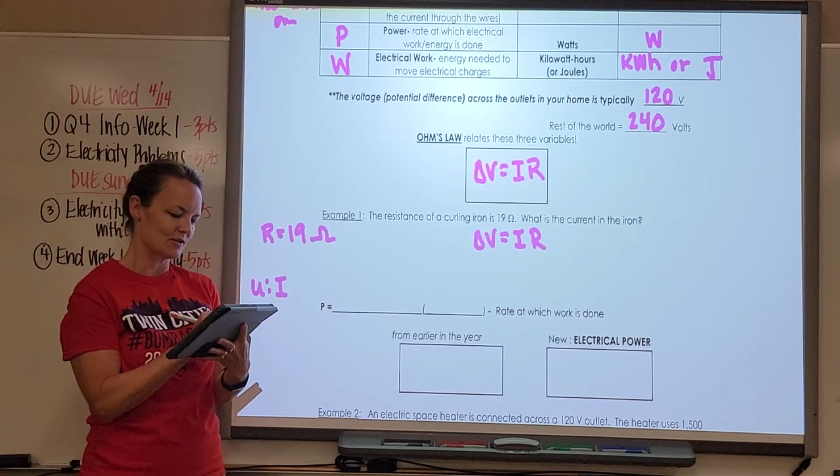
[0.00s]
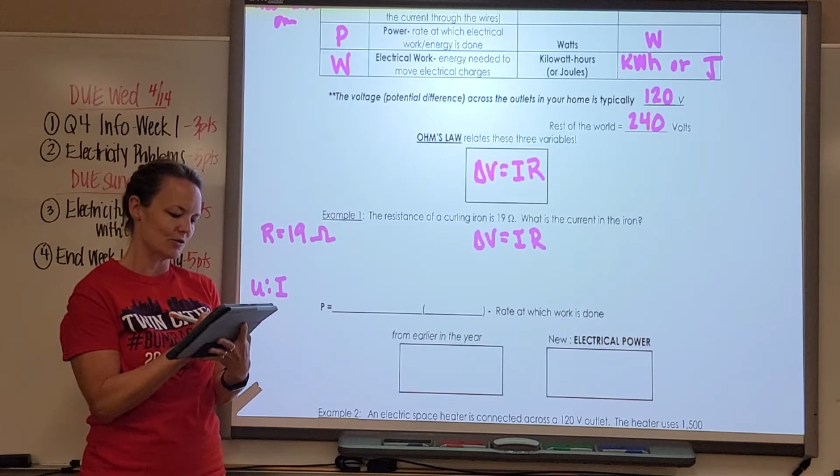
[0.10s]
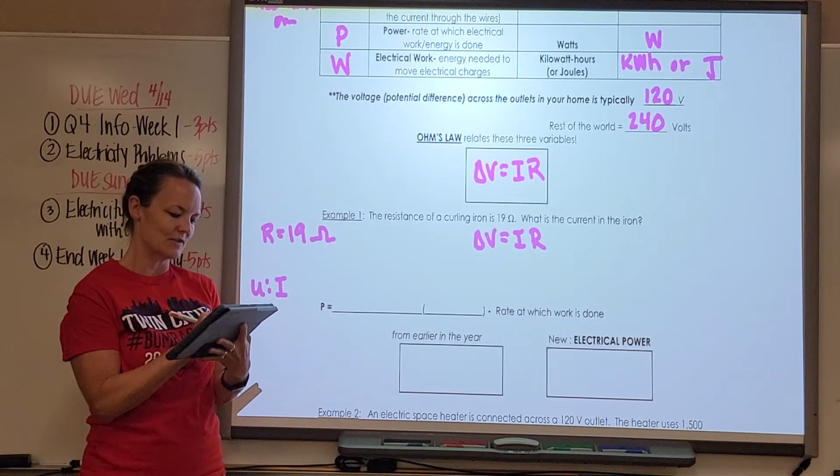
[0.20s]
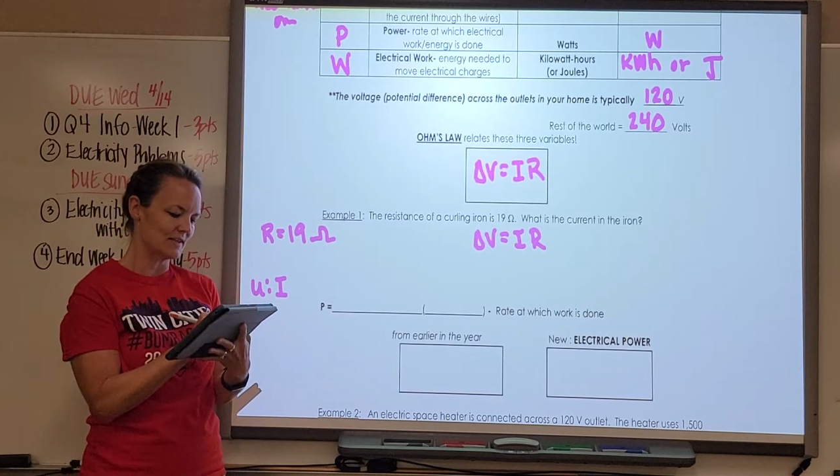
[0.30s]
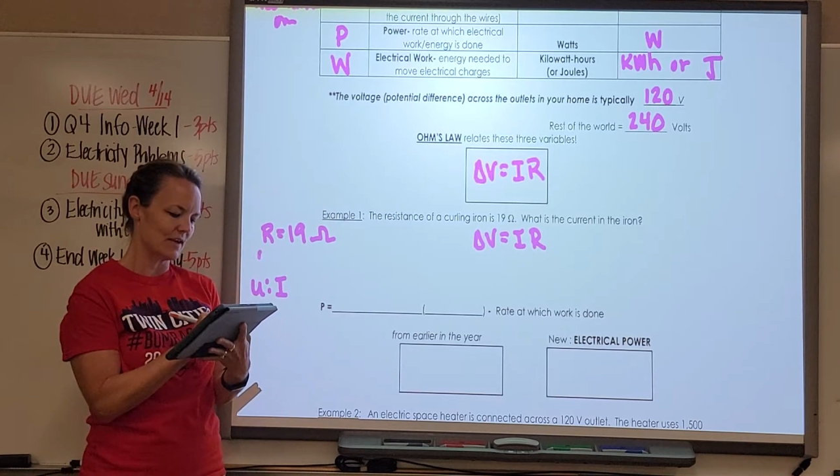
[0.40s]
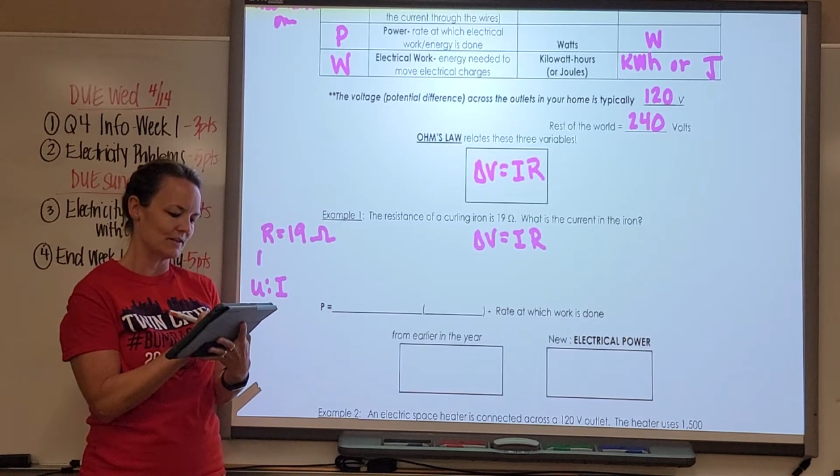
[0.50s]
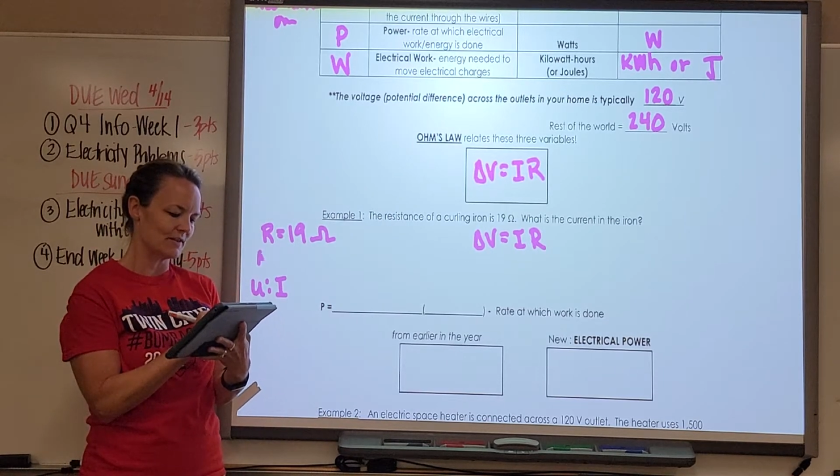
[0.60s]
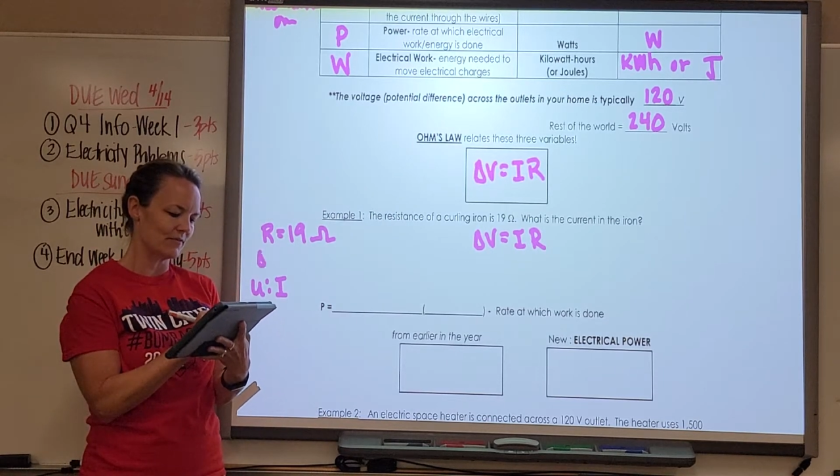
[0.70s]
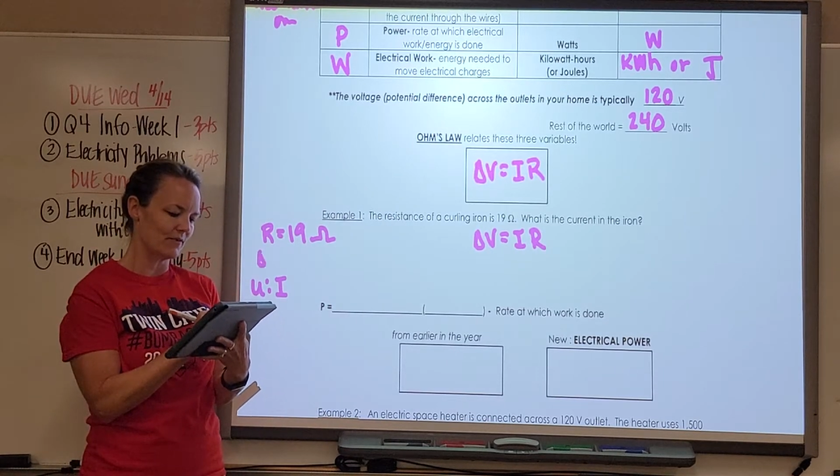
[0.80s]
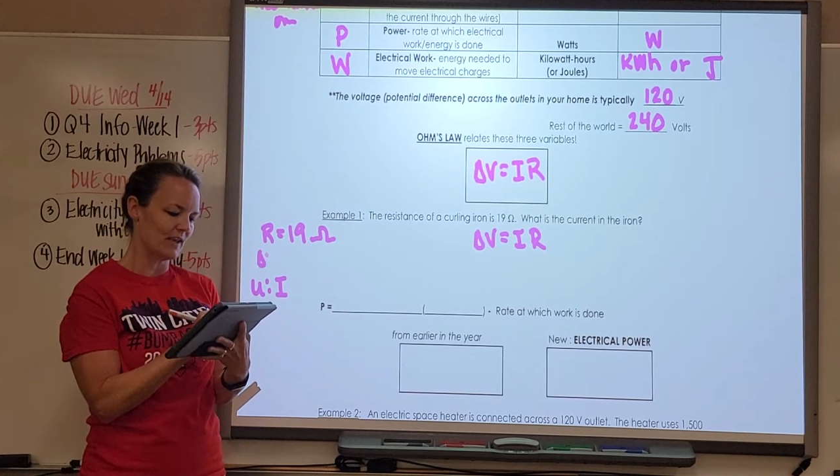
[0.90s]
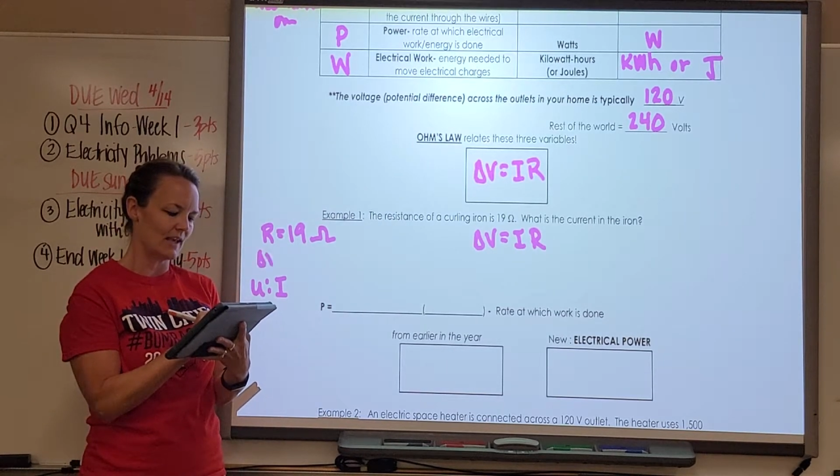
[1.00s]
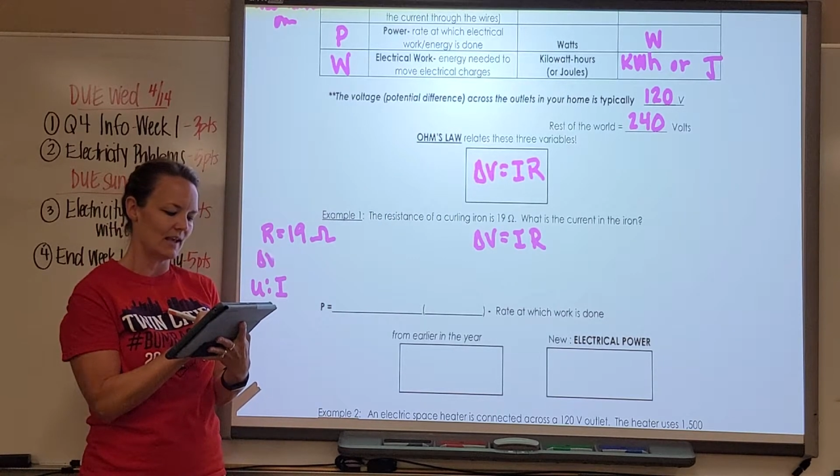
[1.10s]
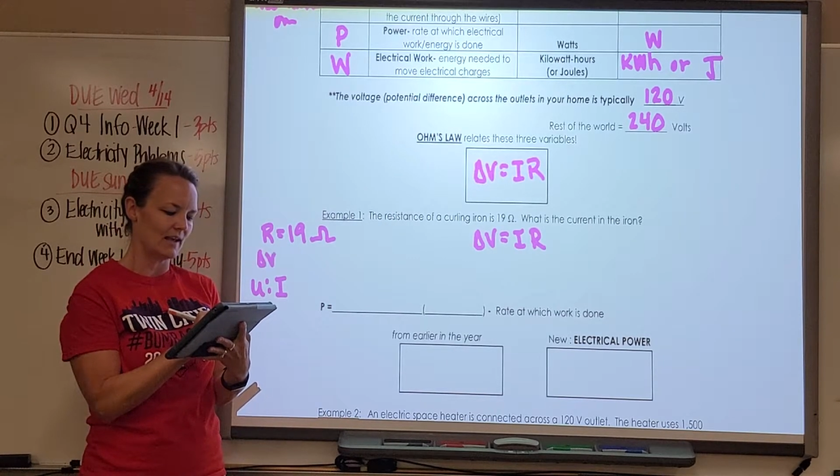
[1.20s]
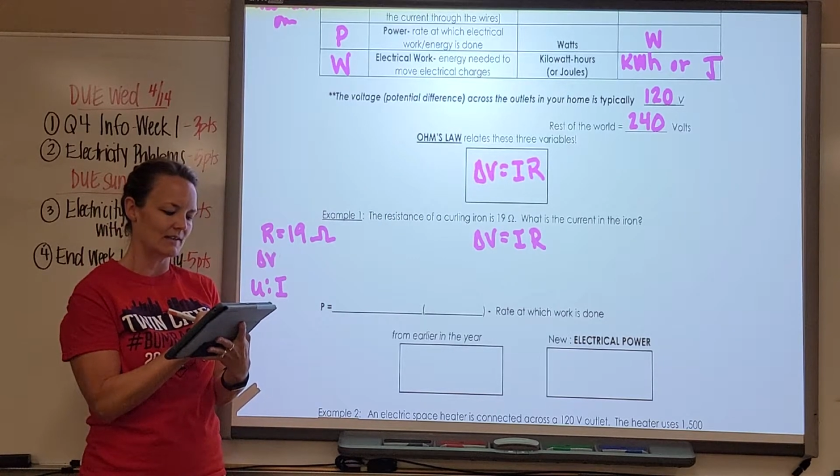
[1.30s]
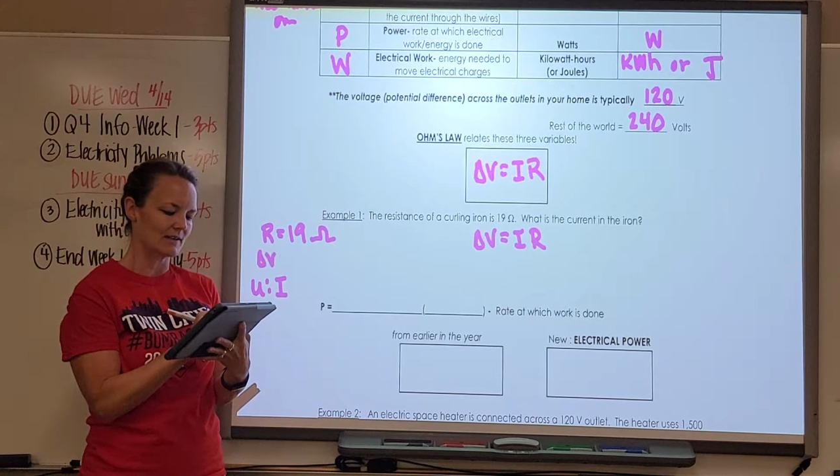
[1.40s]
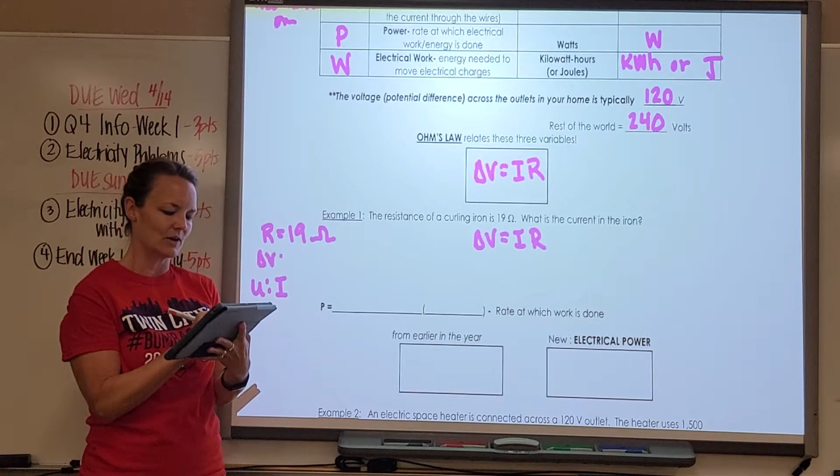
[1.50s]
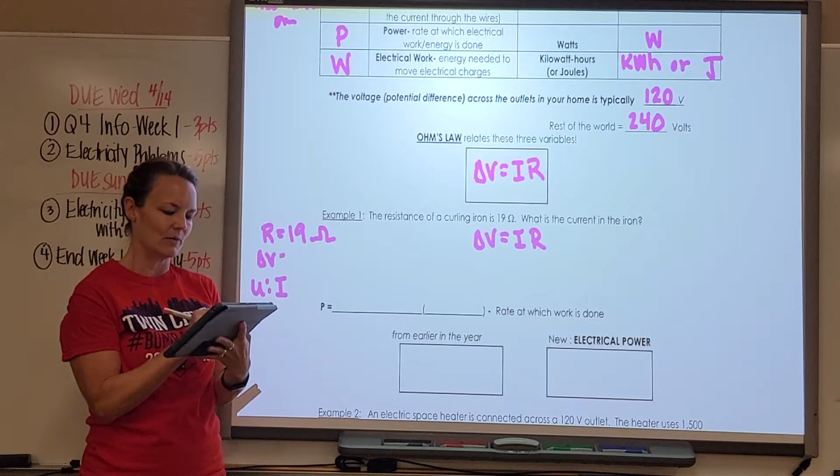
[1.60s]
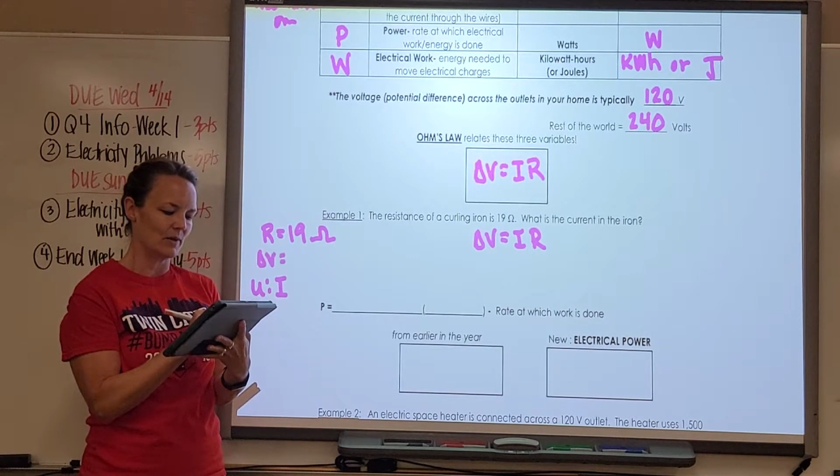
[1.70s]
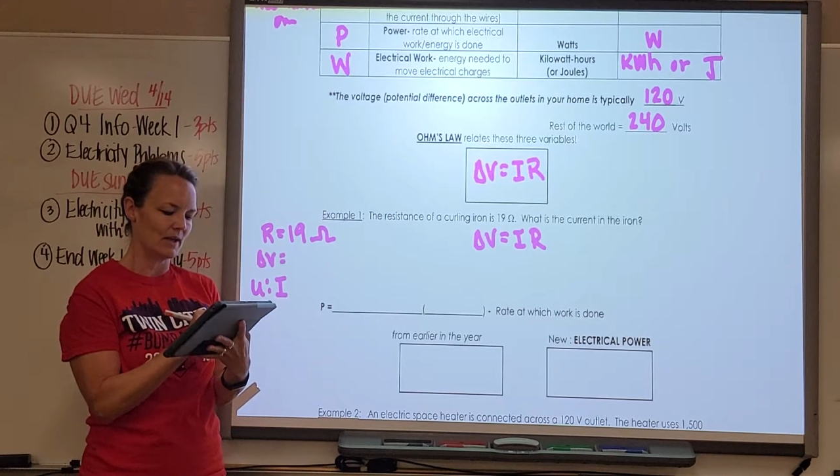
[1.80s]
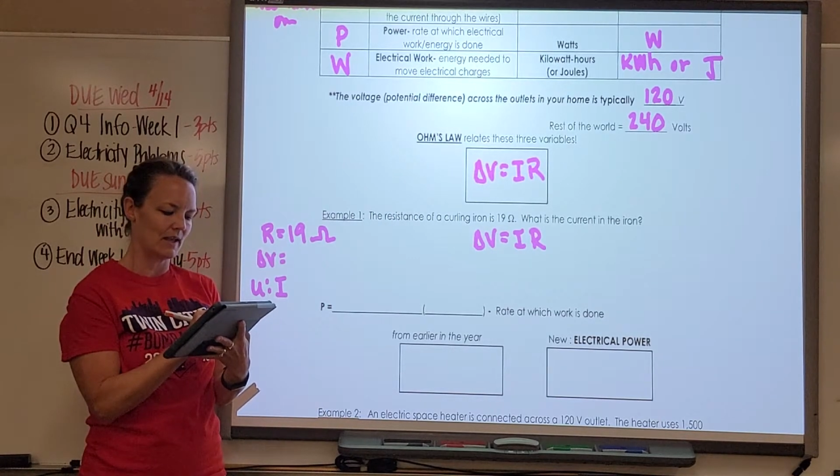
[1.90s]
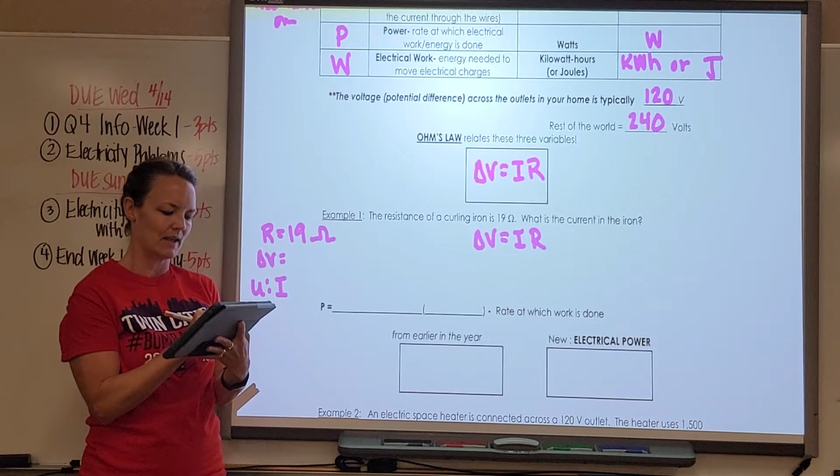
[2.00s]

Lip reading: So delta V is going to be a